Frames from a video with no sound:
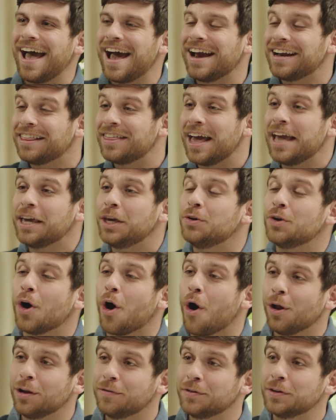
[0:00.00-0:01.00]
And thank you to
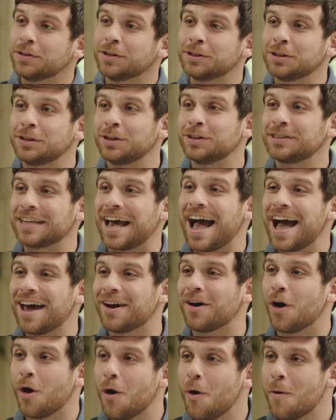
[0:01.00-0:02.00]
all of you listeners
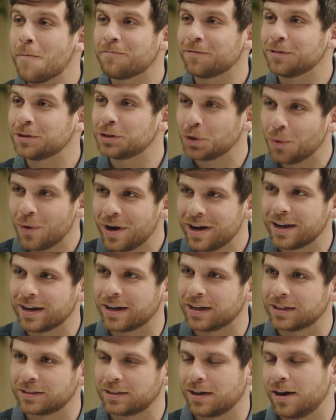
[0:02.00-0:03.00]
at home for
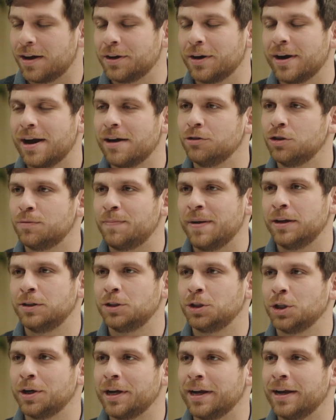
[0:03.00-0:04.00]
joining us on your
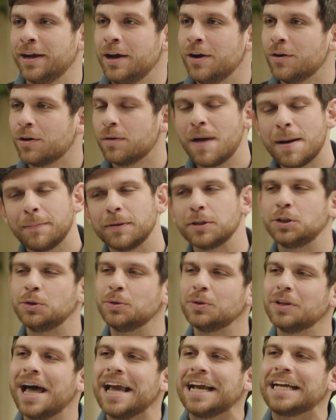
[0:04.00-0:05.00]
Healthspan journey. Remember
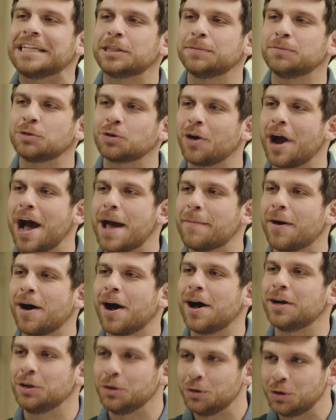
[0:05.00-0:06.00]
to like and subscribe
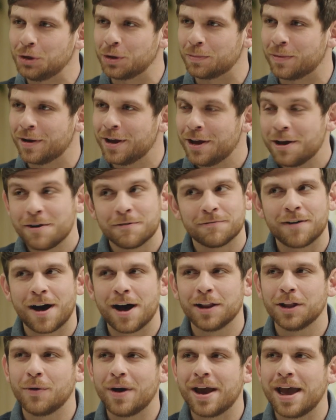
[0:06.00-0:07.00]
on YouTube.
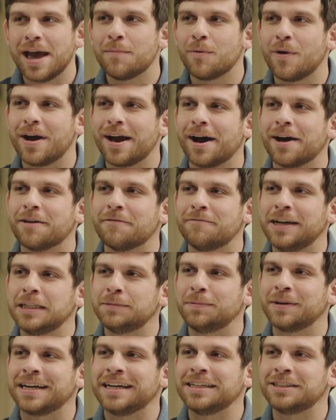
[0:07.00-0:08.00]
Follow Amway on
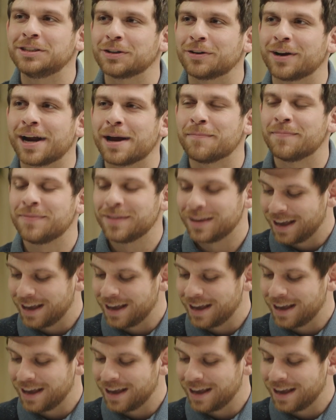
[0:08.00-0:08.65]
Facebook and Instagram.